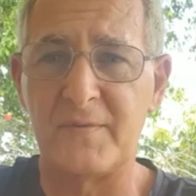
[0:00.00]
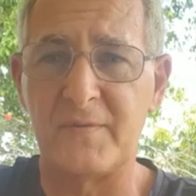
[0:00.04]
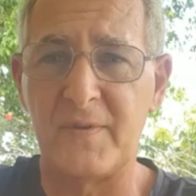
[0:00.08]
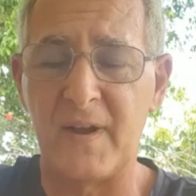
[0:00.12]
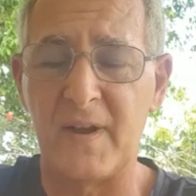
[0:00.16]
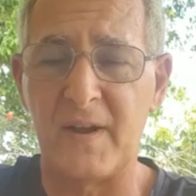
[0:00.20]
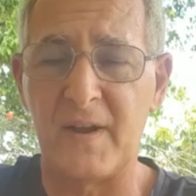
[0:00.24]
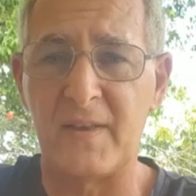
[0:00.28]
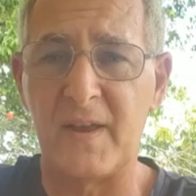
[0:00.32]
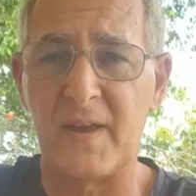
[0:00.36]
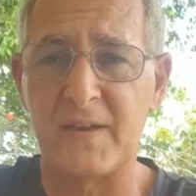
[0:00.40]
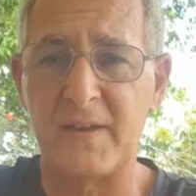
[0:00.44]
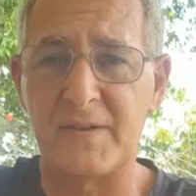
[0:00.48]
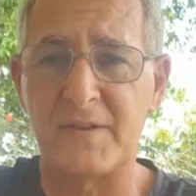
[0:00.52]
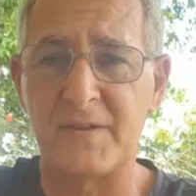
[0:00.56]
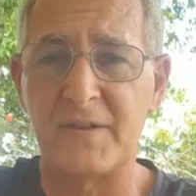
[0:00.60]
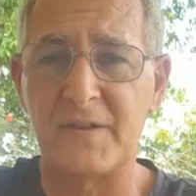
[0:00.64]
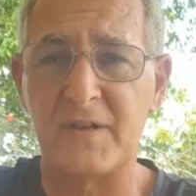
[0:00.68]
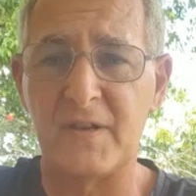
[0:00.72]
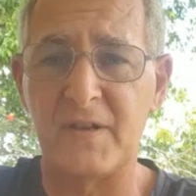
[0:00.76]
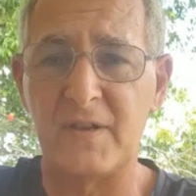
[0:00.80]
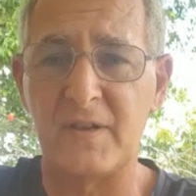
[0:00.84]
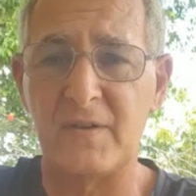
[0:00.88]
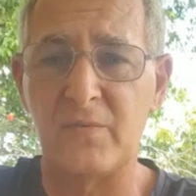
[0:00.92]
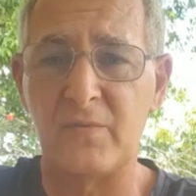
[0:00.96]
how they
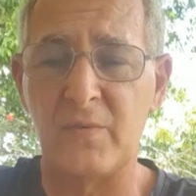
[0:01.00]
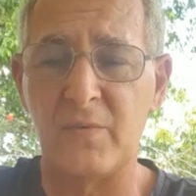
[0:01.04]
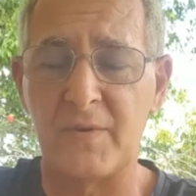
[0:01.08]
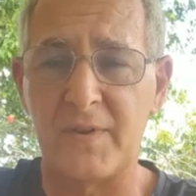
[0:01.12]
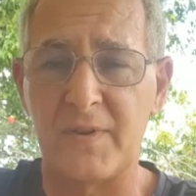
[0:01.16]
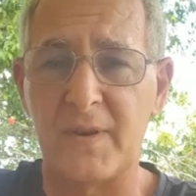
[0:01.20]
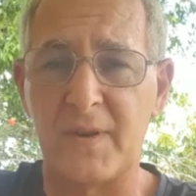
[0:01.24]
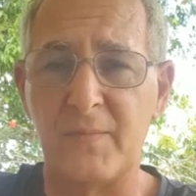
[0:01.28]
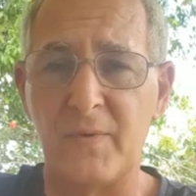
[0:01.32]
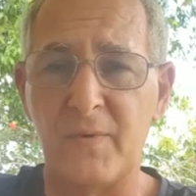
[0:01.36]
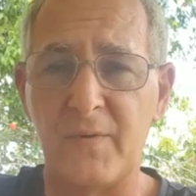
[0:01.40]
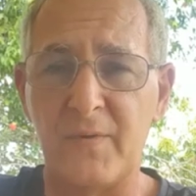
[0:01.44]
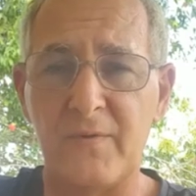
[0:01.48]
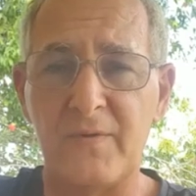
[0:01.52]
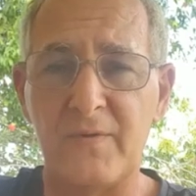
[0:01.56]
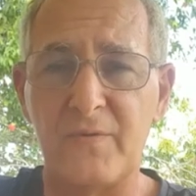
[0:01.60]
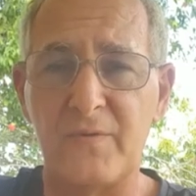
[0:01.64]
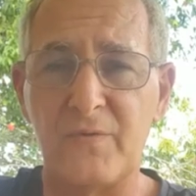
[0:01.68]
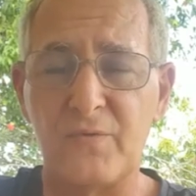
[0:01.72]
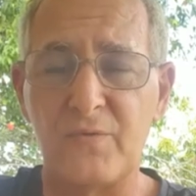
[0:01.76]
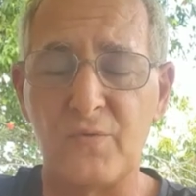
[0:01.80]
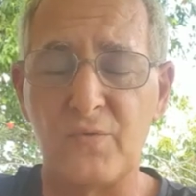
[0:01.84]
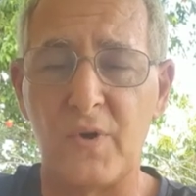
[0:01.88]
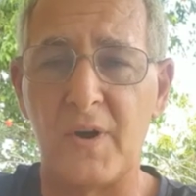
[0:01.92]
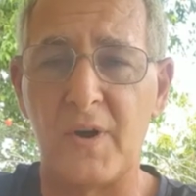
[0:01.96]
see what they're moving
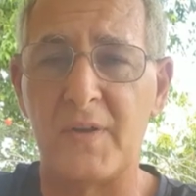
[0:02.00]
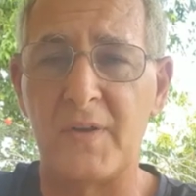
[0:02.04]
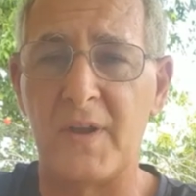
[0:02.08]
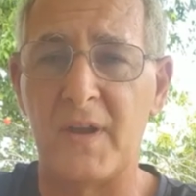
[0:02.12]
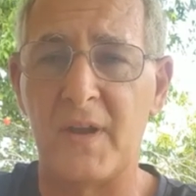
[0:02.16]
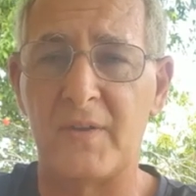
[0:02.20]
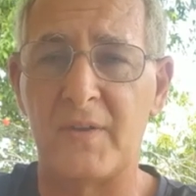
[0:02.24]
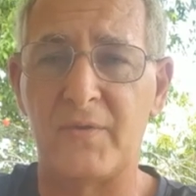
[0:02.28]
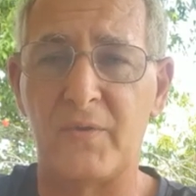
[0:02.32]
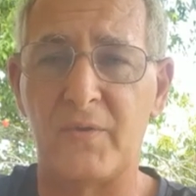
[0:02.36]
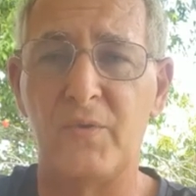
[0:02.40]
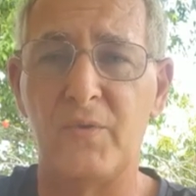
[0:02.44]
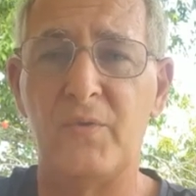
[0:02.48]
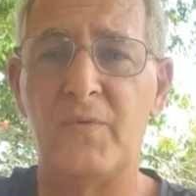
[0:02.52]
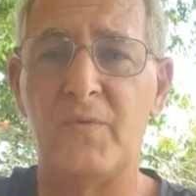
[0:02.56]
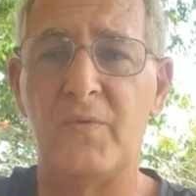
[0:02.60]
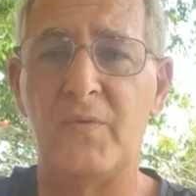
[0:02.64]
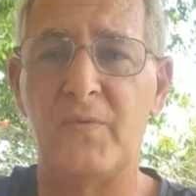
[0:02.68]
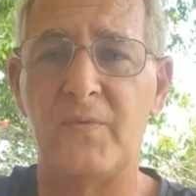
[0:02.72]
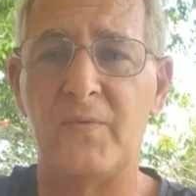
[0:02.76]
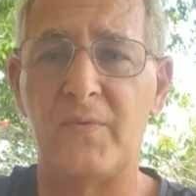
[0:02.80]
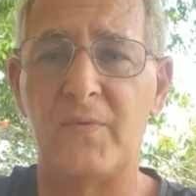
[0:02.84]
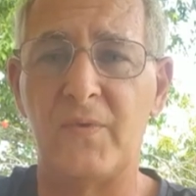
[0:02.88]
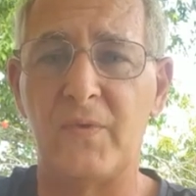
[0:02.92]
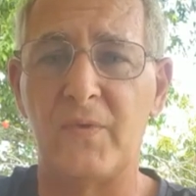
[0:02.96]
through right now too,
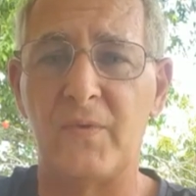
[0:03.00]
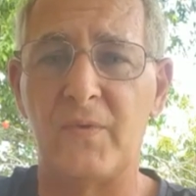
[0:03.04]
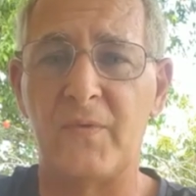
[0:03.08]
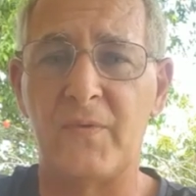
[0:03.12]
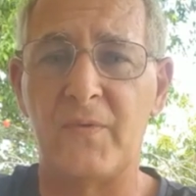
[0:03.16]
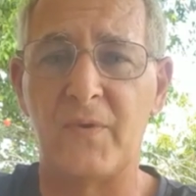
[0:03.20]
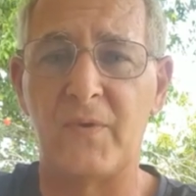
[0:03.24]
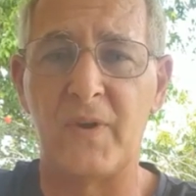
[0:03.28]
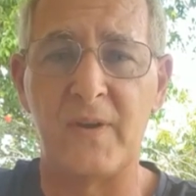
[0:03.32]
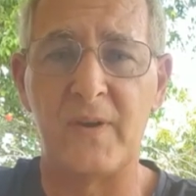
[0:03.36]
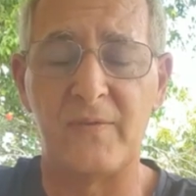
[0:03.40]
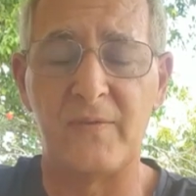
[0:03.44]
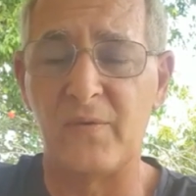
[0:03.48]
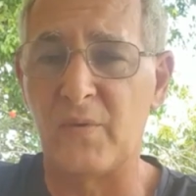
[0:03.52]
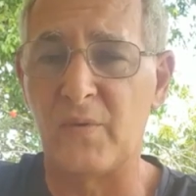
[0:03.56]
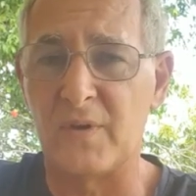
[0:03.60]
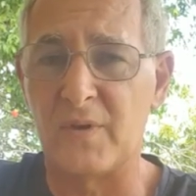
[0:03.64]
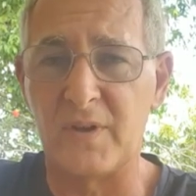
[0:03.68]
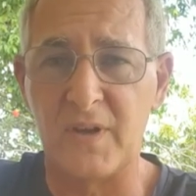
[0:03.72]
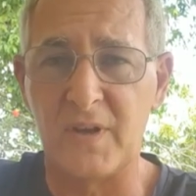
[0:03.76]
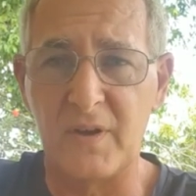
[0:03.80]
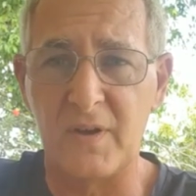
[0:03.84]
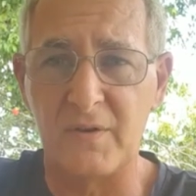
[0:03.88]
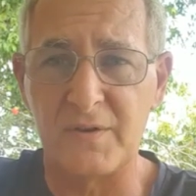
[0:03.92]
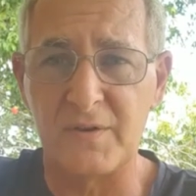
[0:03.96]
for
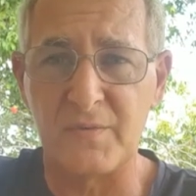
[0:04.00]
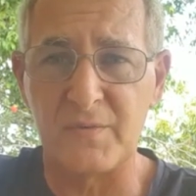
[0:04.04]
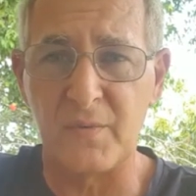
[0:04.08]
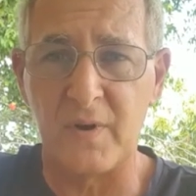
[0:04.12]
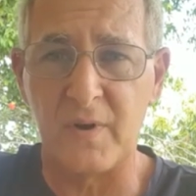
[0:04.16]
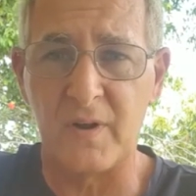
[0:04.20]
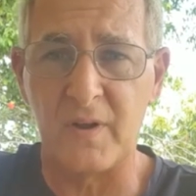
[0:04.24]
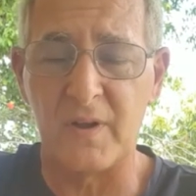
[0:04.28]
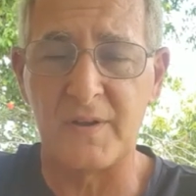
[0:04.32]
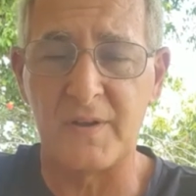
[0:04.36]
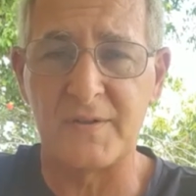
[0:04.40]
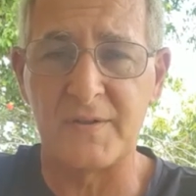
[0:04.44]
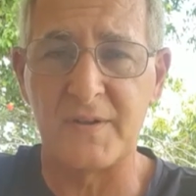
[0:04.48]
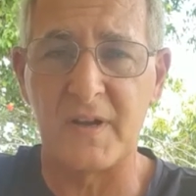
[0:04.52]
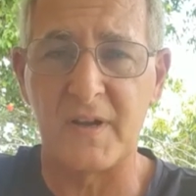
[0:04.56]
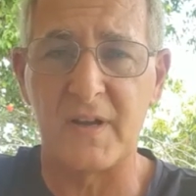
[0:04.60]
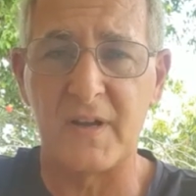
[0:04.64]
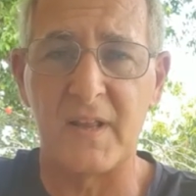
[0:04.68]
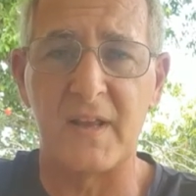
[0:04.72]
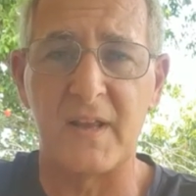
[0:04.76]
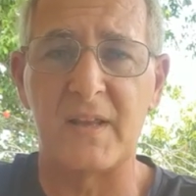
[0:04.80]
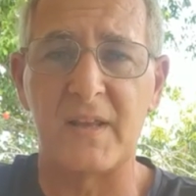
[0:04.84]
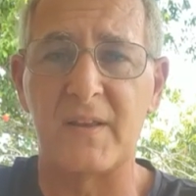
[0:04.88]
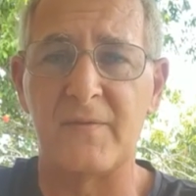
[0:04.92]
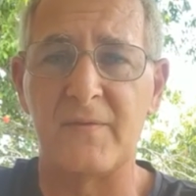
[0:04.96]
everyone here as well as the
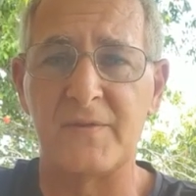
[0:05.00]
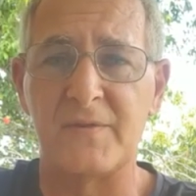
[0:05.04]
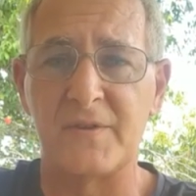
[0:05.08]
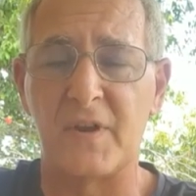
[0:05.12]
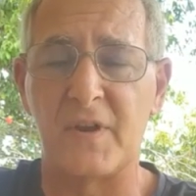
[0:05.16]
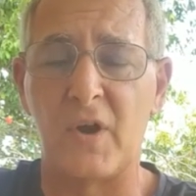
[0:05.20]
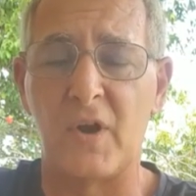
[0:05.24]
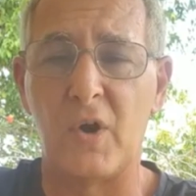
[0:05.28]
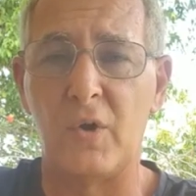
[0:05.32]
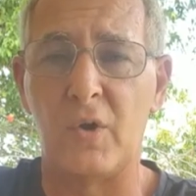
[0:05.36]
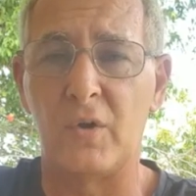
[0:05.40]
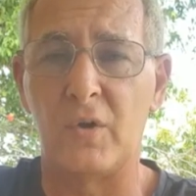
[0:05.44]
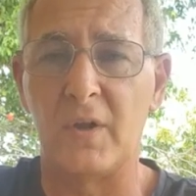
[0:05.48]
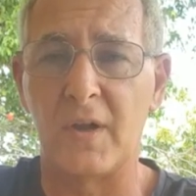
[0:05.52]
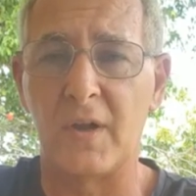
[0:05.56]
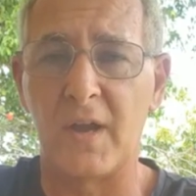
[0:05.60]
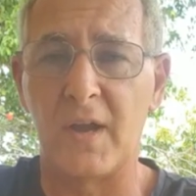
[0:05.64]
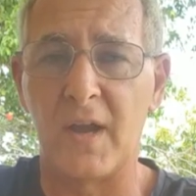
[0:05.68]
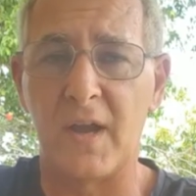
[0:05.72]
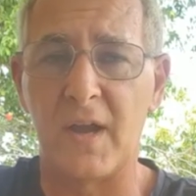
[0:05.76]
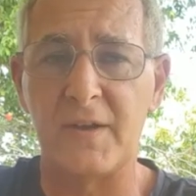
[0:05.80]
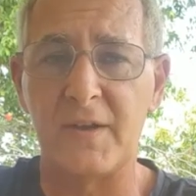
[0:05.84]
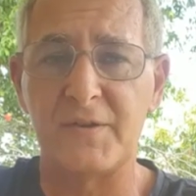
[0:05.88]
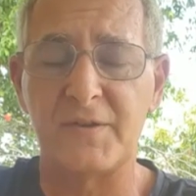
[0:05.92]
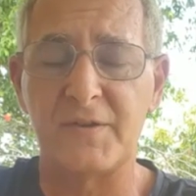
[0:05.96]
collective as a whole, okay?